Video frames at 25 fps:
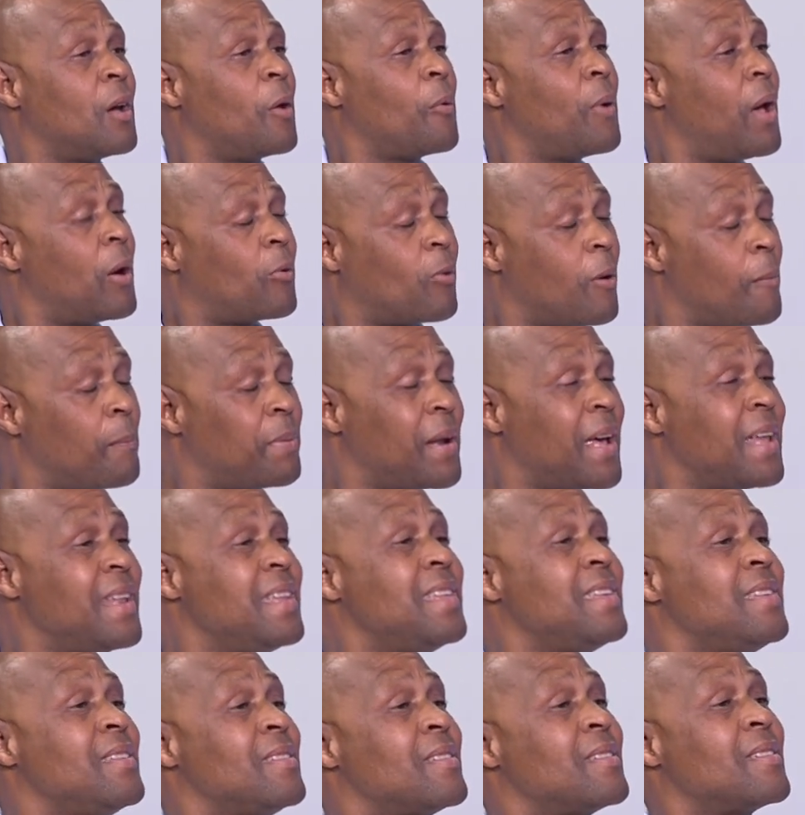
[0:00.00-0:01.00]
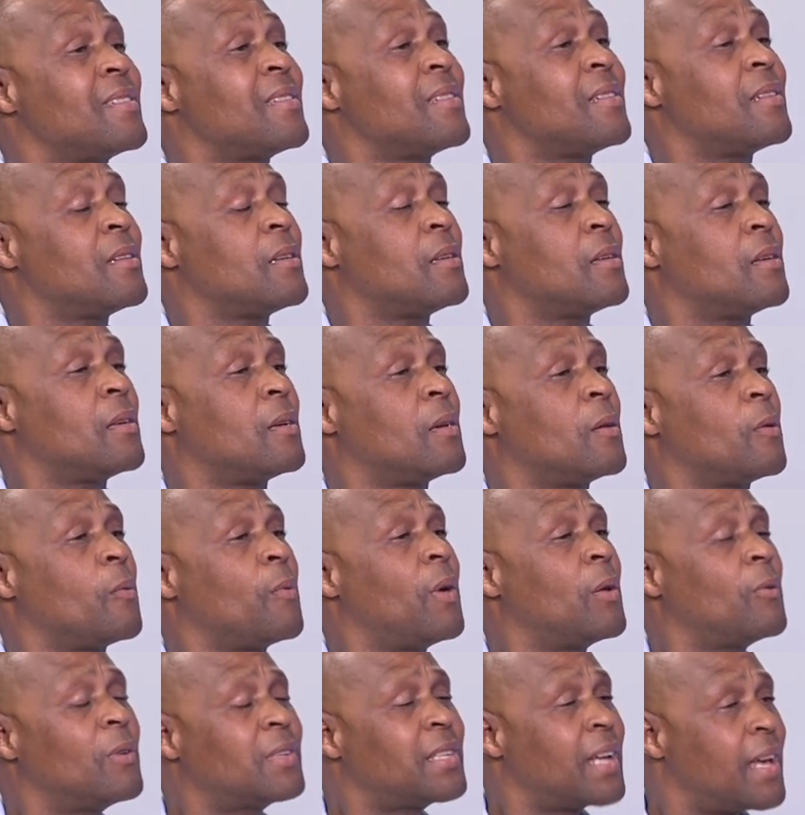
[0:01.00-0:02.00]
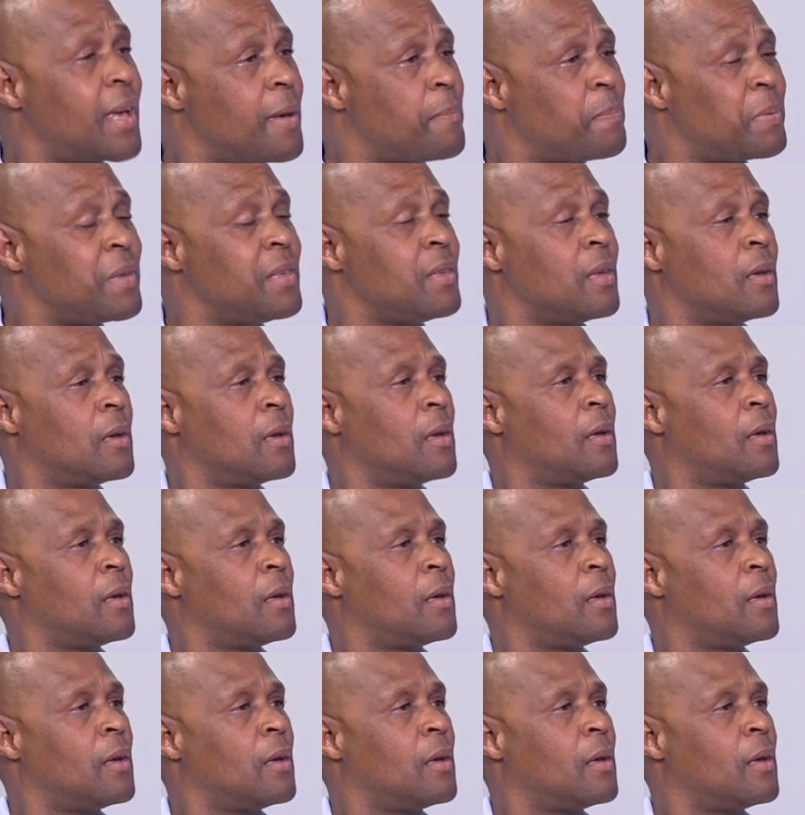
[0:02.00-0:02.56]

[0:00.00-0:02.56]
we are complaining. We are not happy.